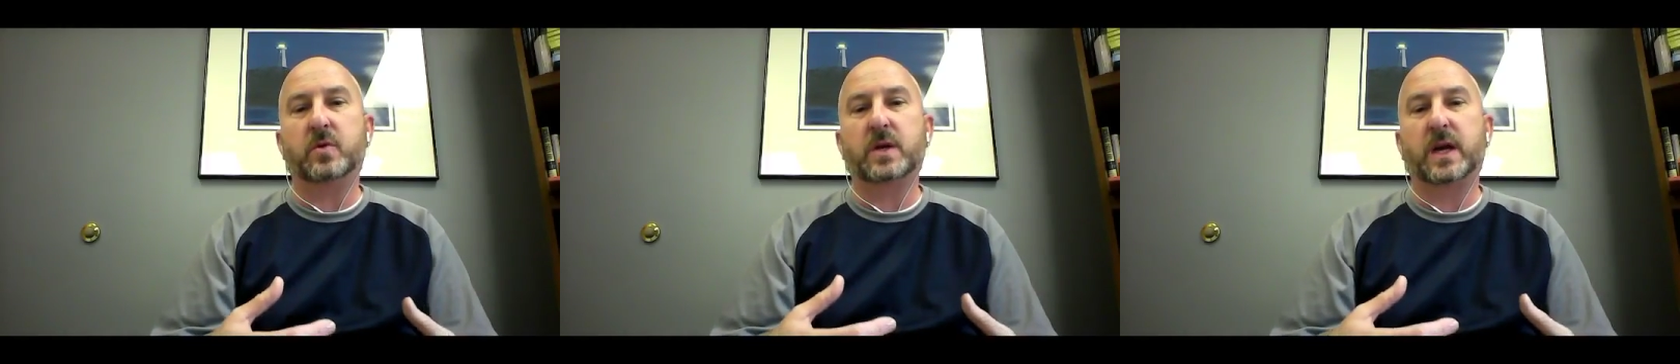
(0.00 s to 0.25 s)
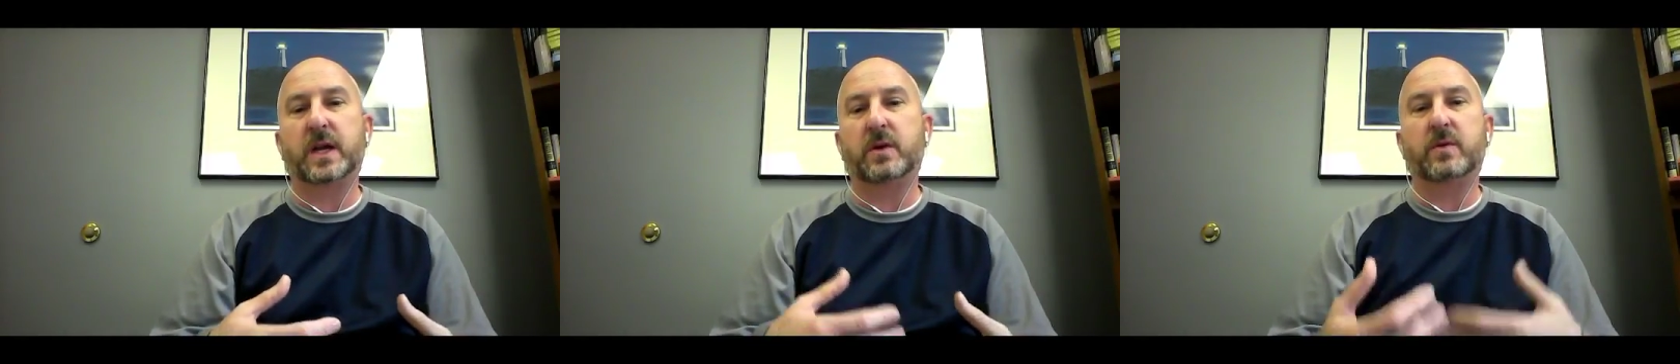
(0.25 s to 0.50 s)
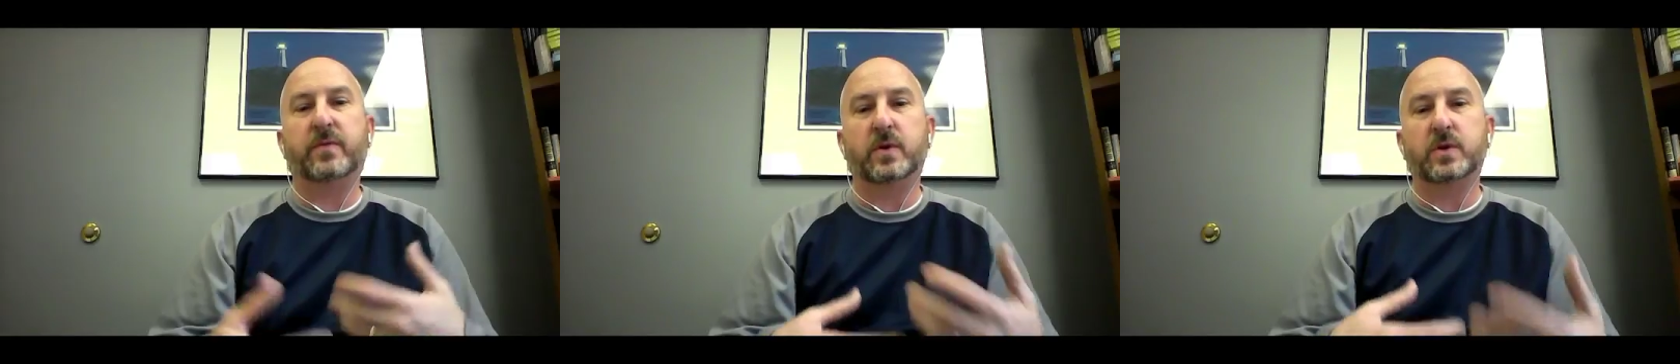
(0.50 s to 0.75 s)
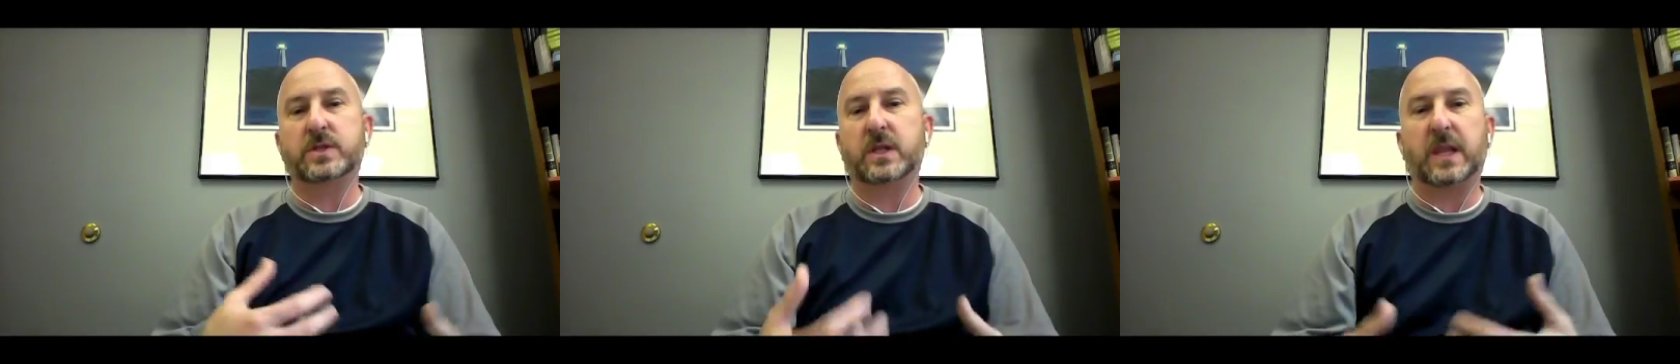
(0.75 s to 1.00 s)
or kind of
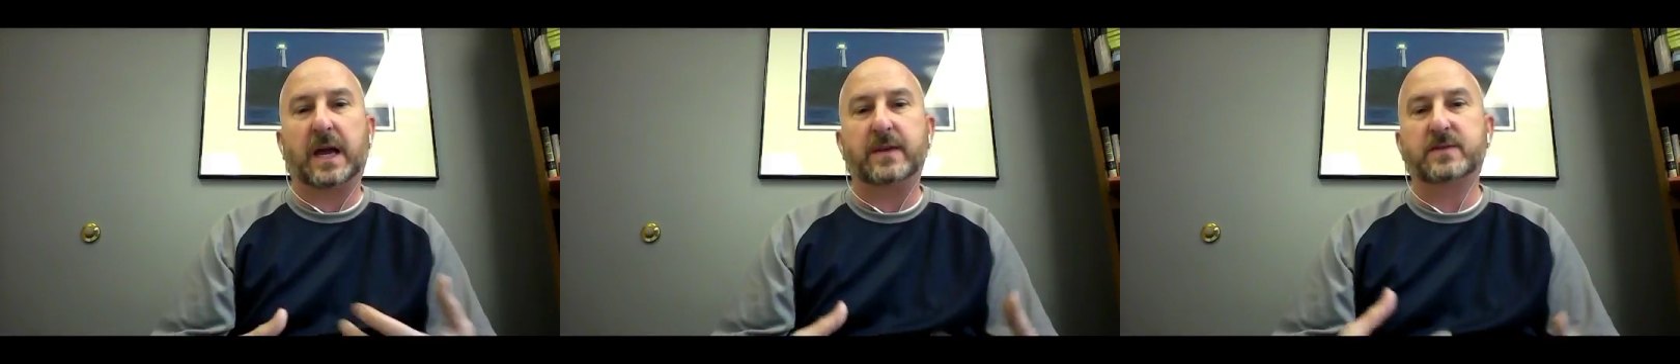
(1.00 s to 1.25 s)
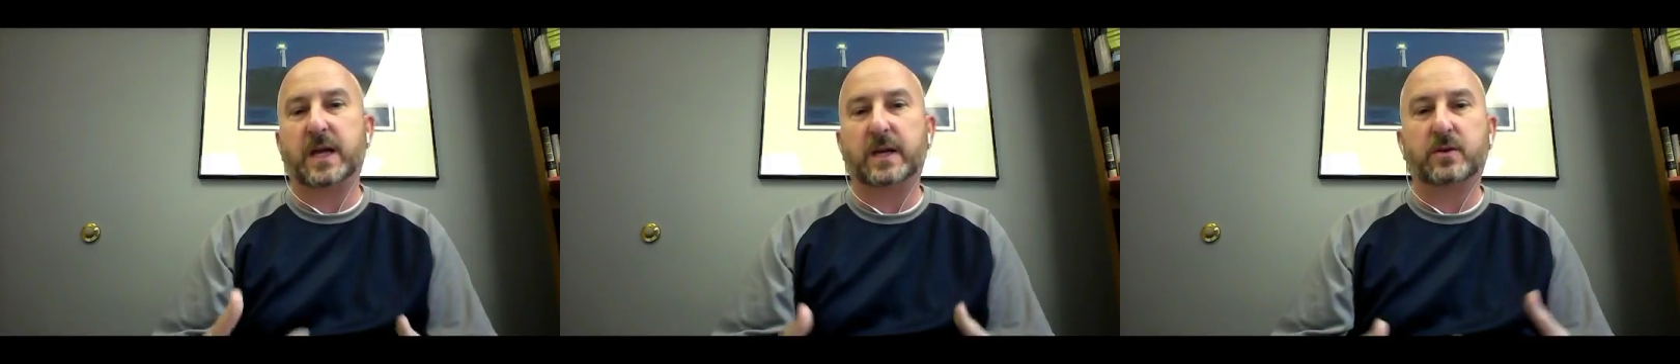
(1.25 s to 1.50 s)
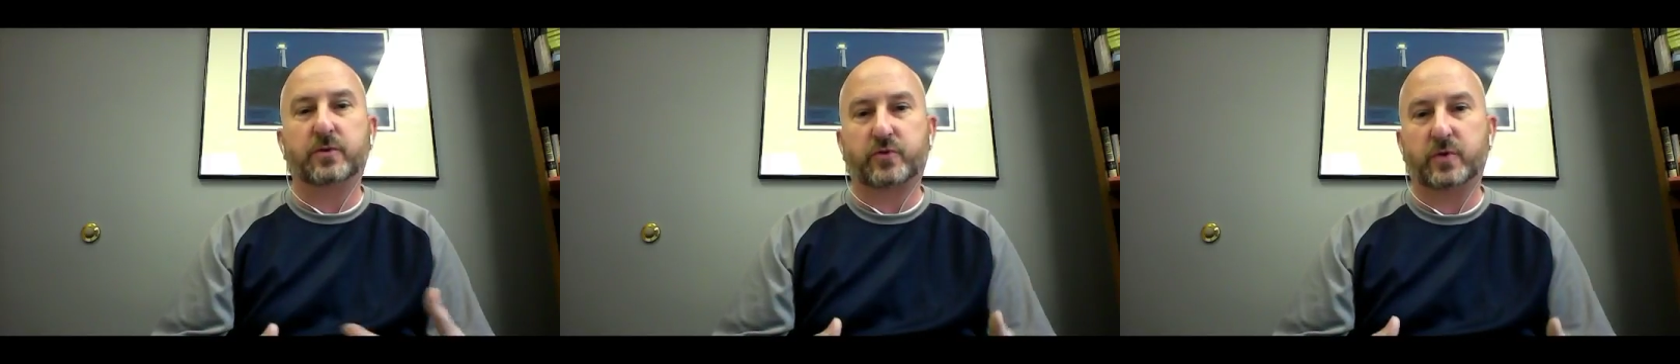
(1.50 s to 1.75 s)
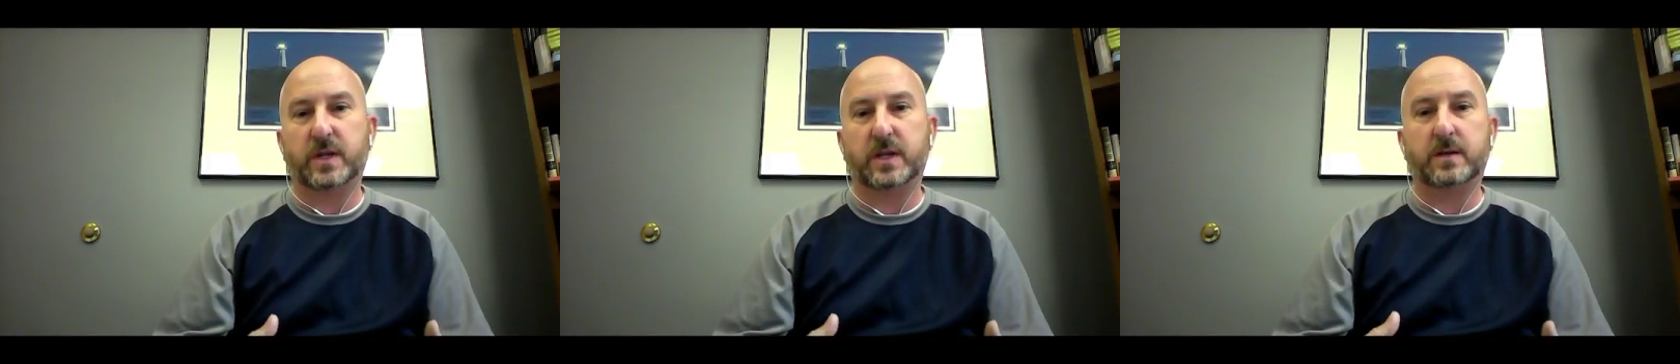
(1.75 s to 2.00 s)
reverse the life cycle
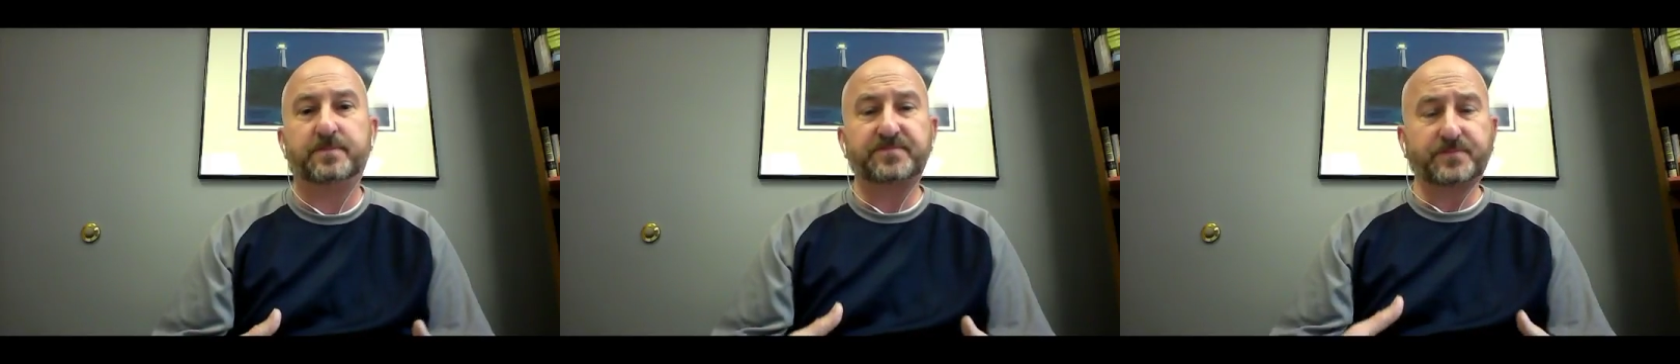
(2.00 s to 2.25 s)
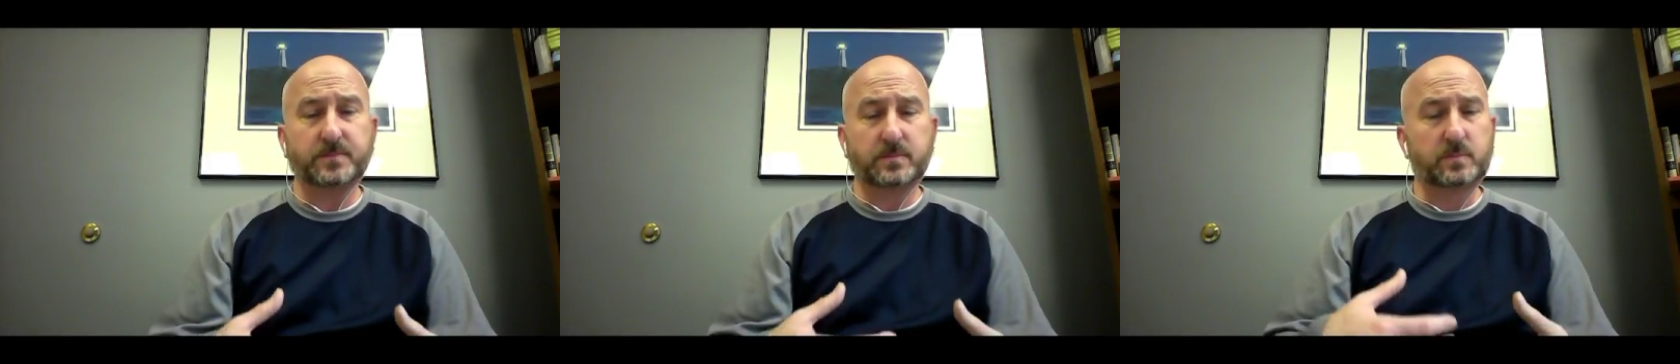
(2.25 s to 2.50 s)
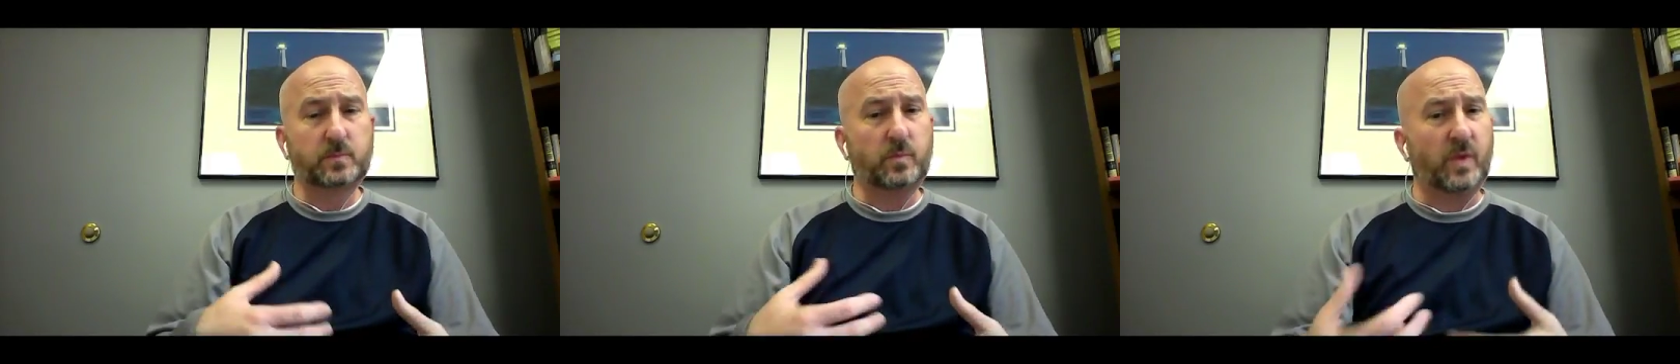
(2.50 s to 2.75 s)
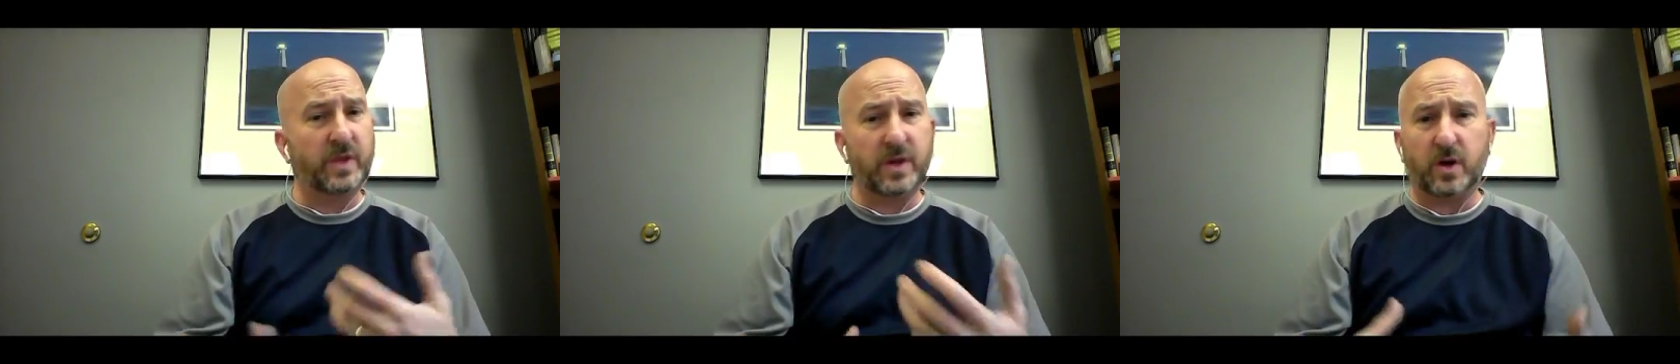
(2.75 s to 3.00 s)
trend
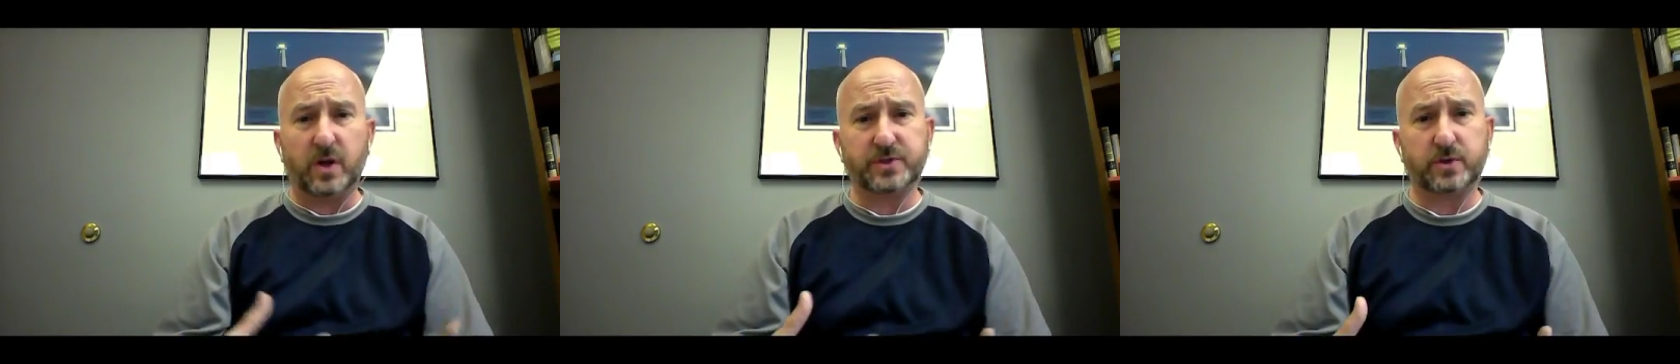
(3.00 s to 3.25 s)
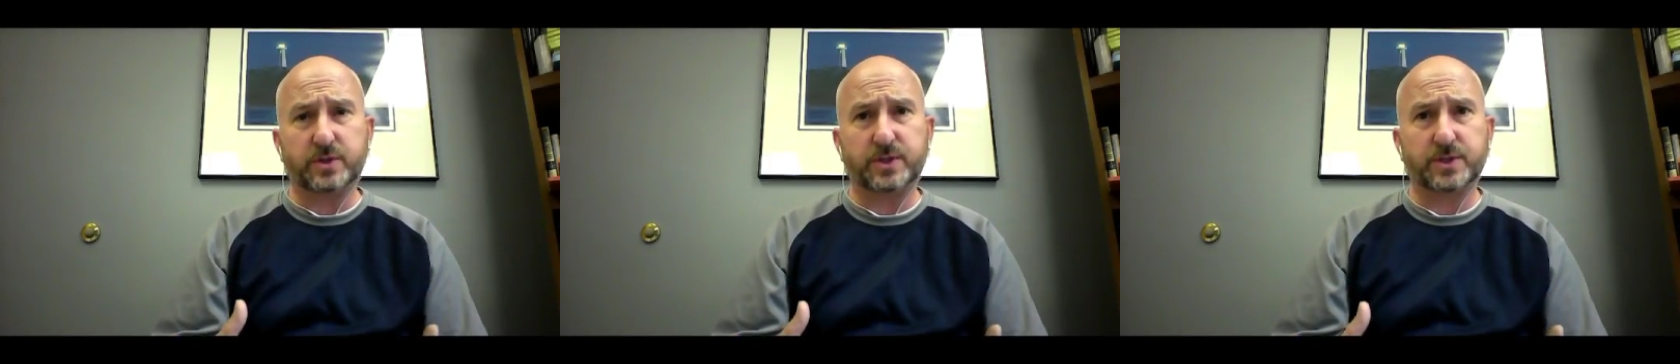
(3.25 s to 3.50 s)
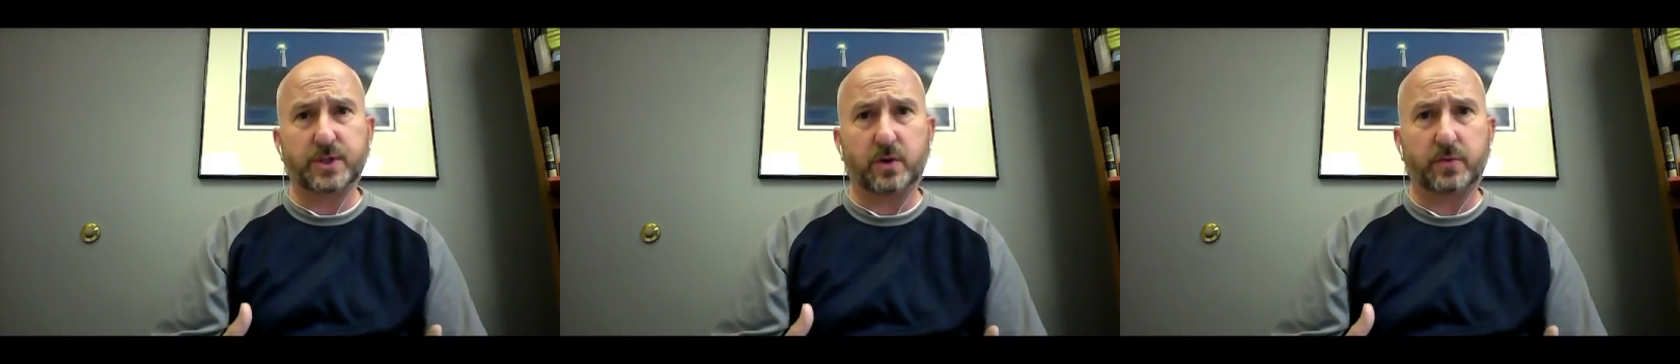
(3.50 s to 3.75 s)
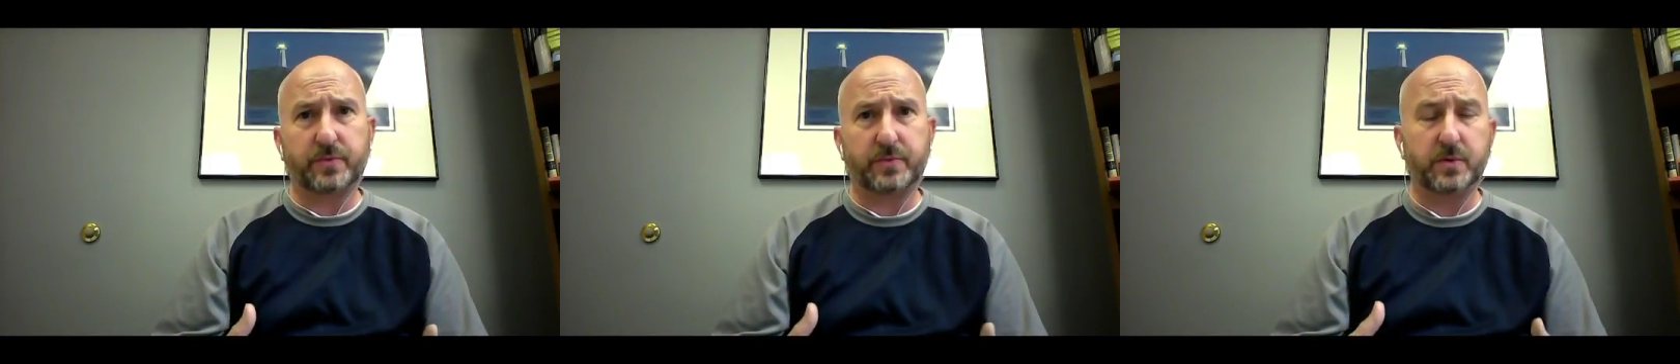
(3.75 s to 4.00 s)
that all churches
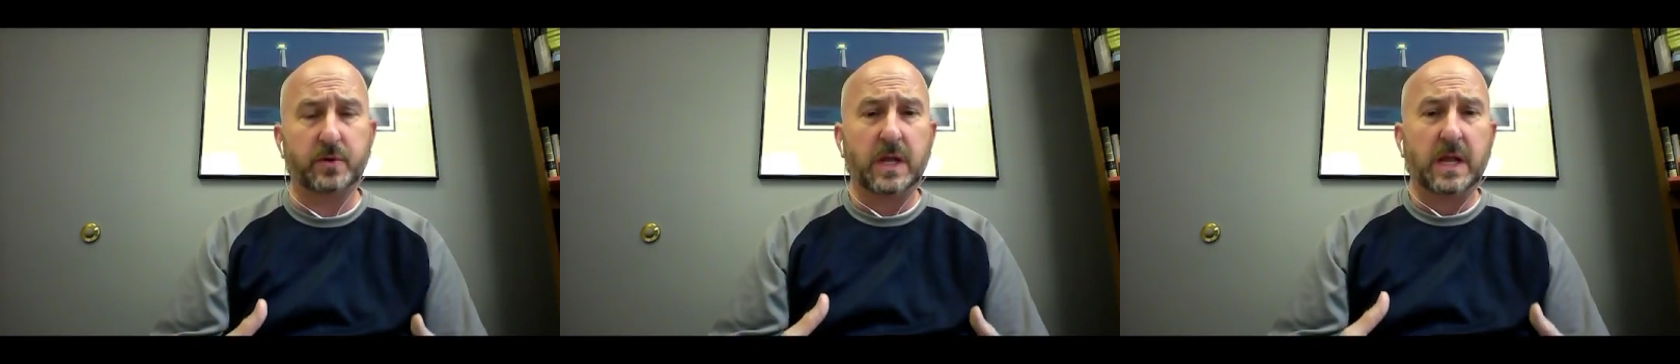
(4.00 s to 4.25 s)
go through.